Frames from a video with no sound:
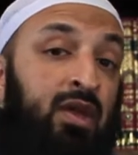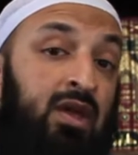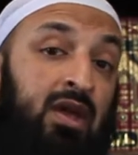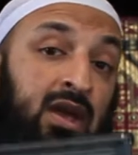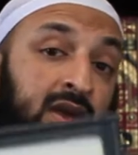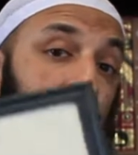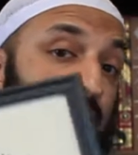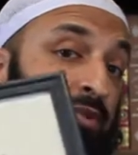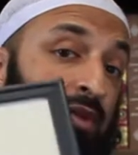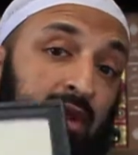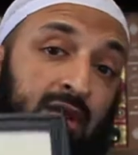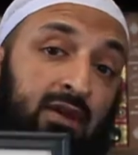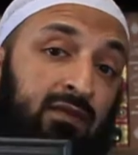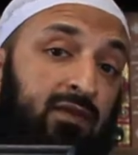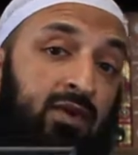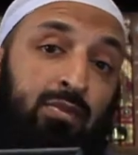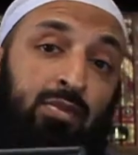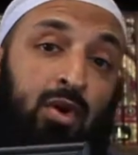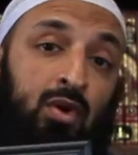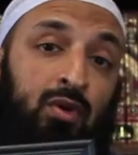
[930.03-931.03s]
A completely
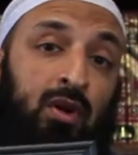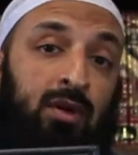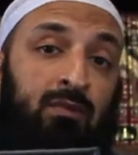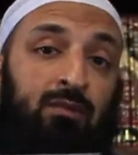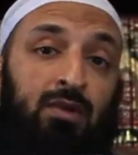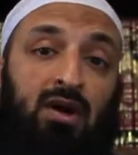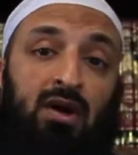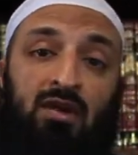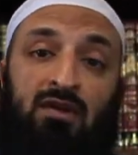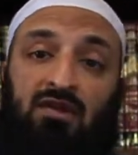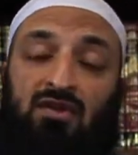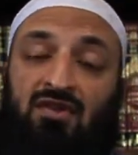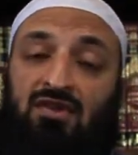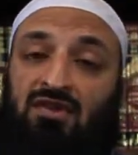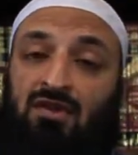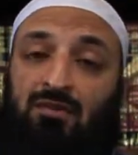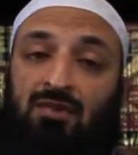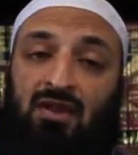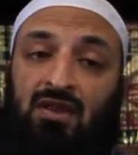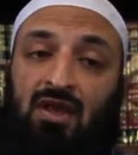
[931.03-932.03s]
free program. This is
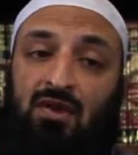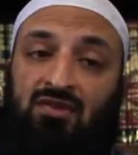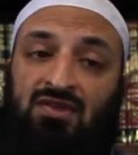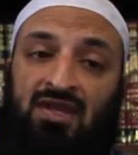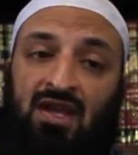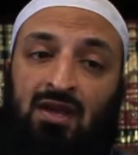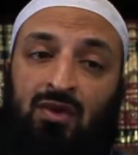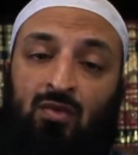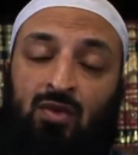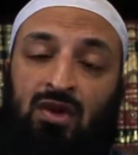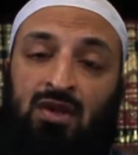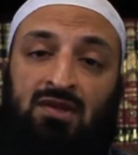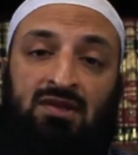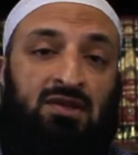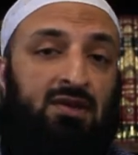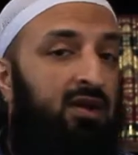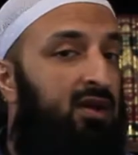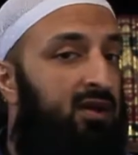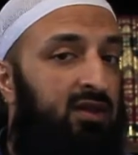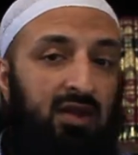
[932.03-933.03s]
something that was 8
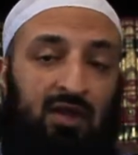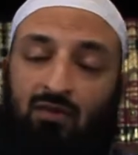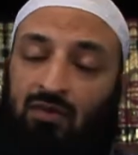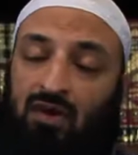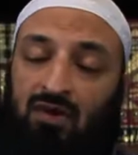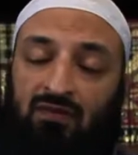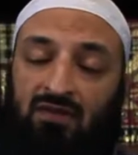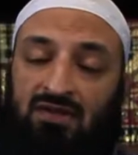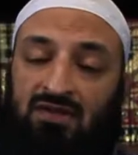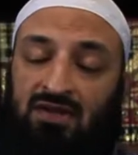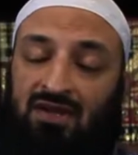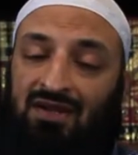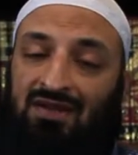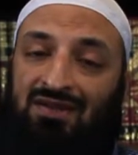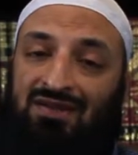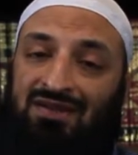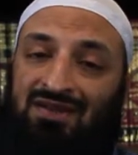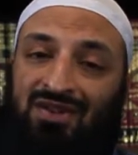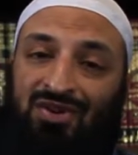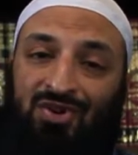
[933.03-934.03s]
weeks. They would give us
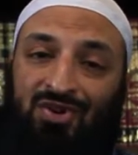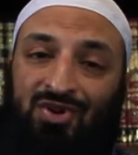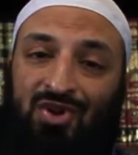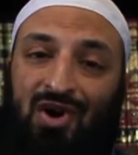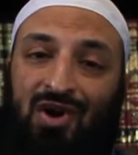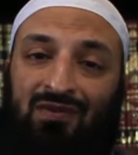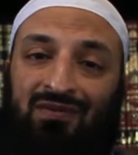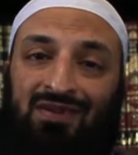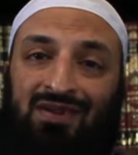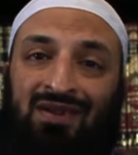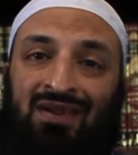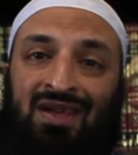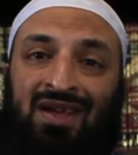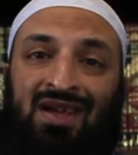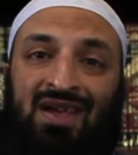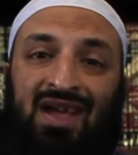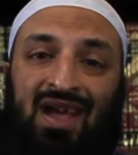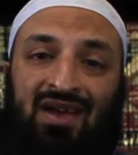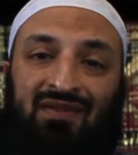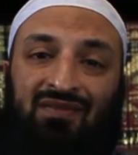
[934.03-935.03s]
dinner and coffee
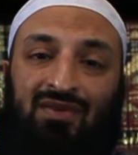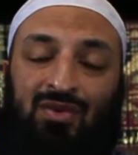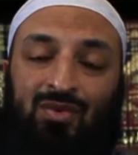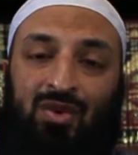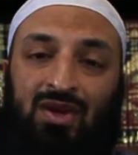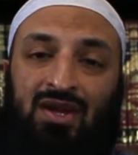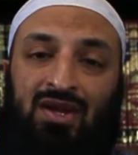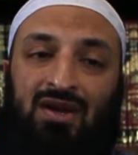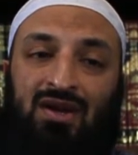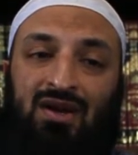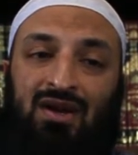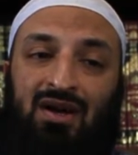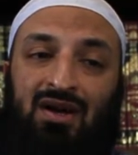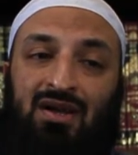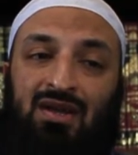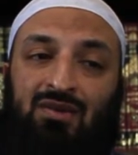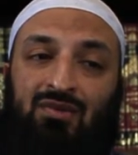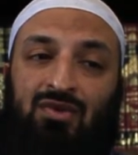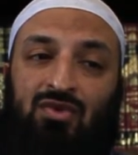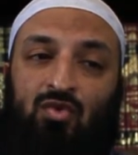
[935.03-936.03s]
every week.
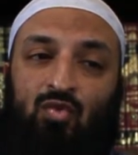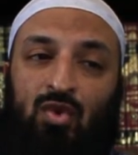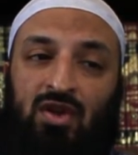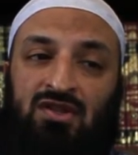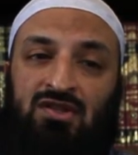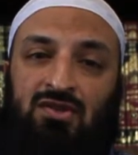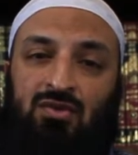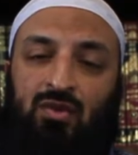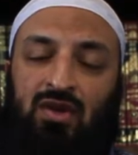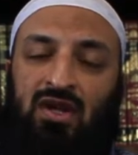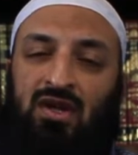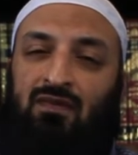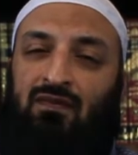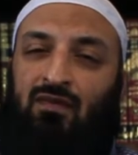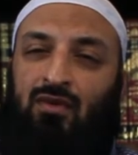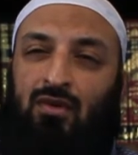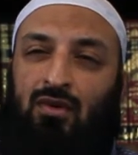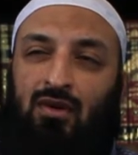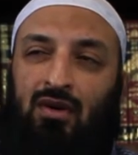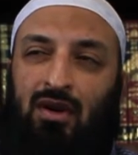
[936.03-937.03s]
It was once a week
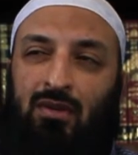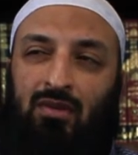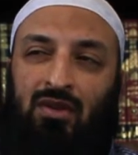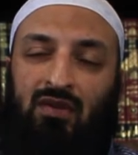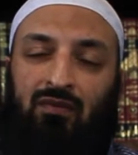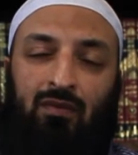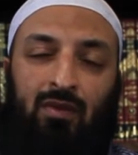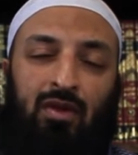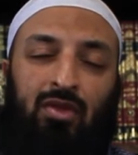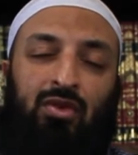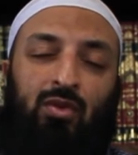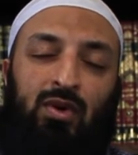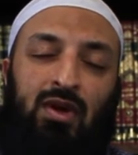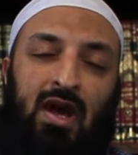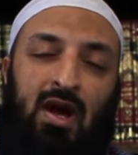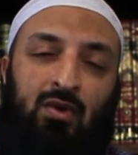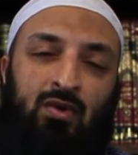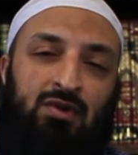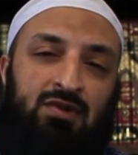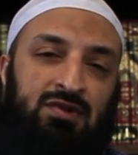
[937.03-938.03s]
for, I believe, about 3
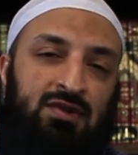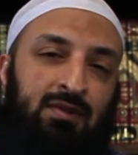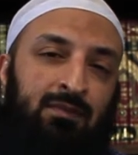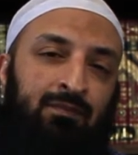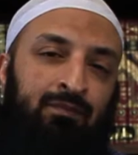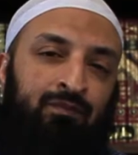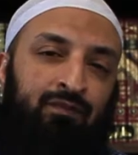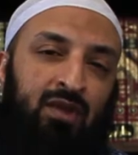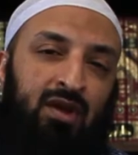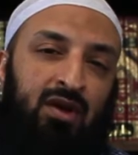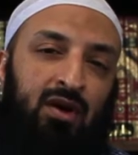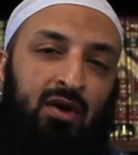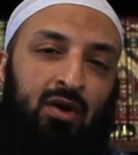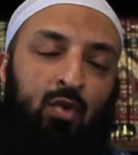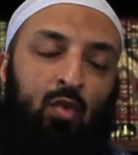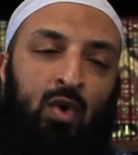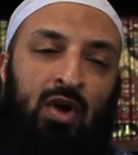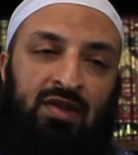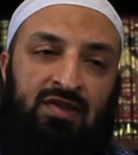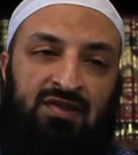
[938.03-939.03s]
hours on a
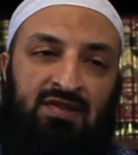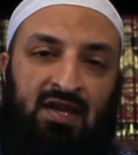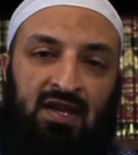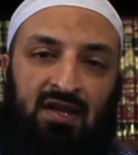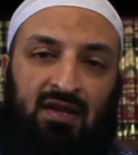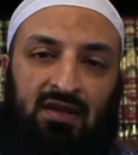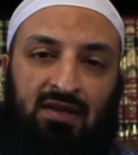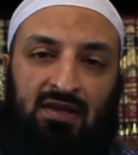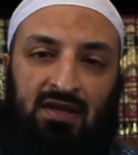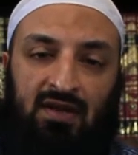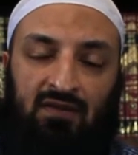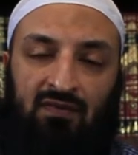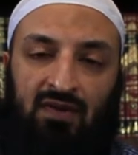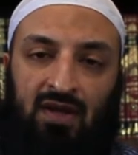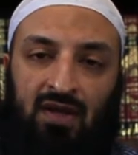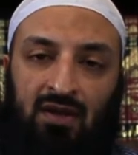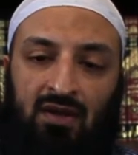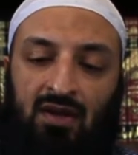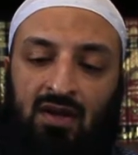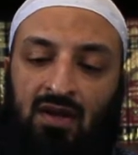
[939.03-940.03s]
Wednesday
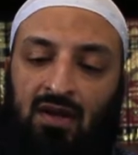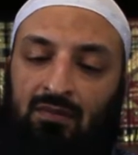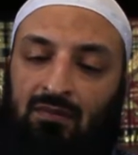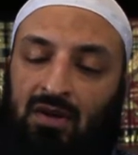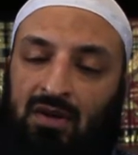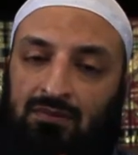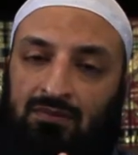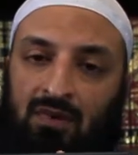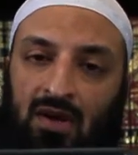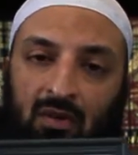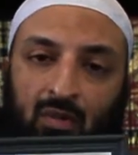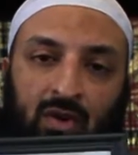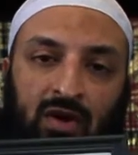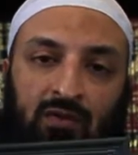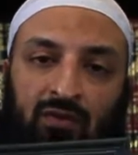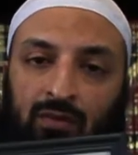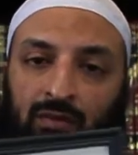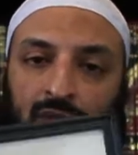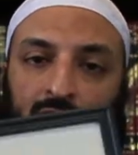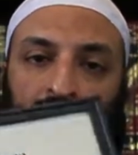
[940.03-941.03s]
evening. But a
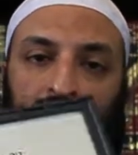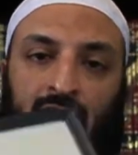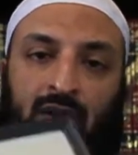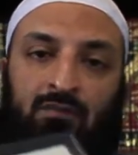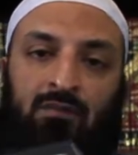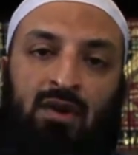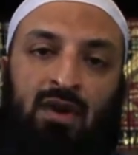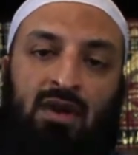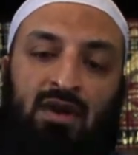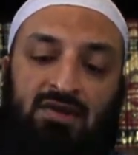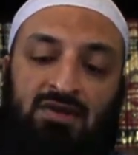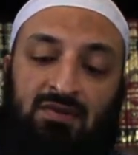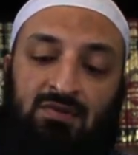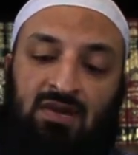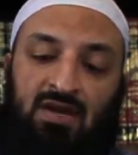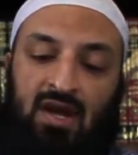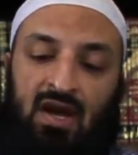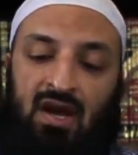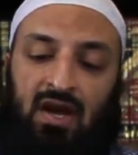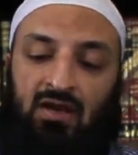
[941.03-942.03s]
wonderful program,
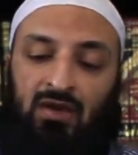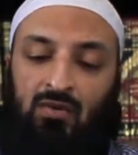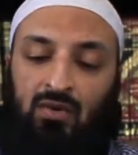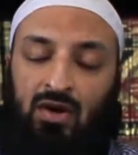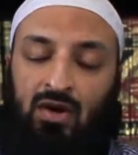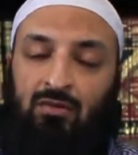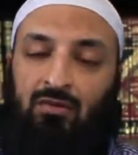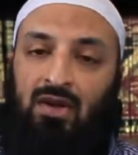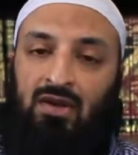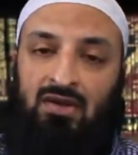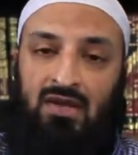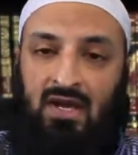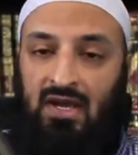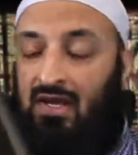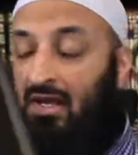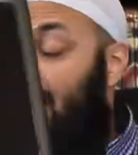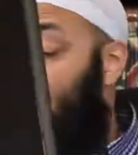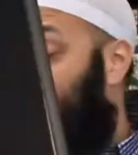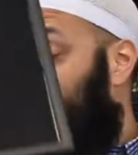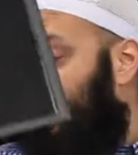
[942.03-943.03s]
something I highly recommend.
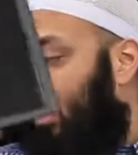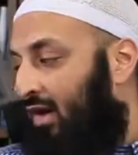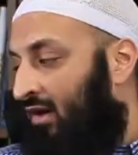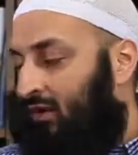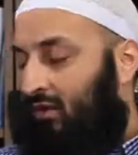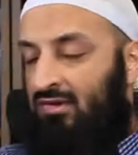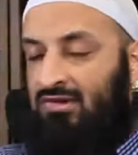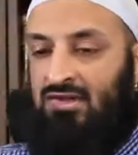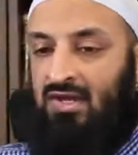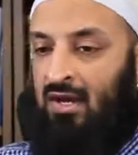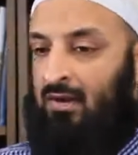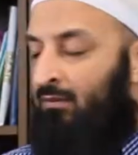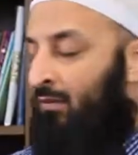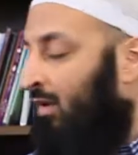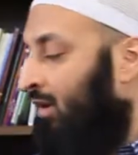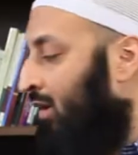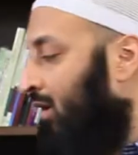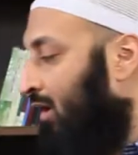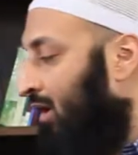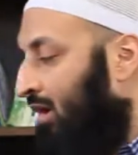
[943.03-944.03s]
I really had a good time
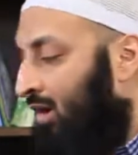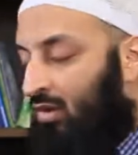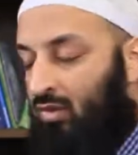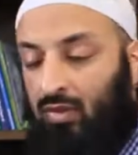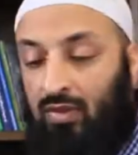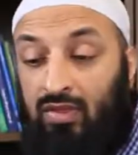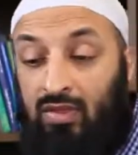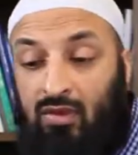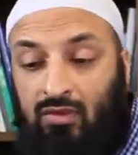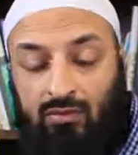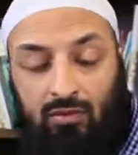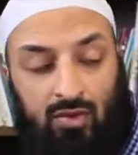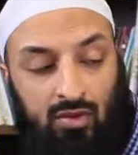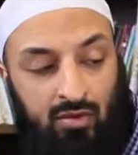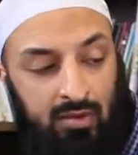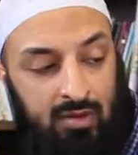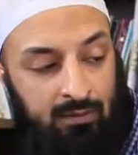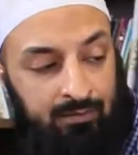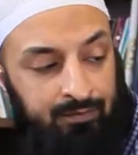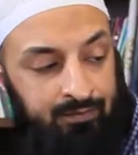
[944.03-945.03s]
with this
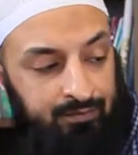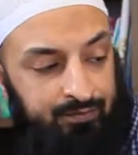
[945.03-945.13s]
program.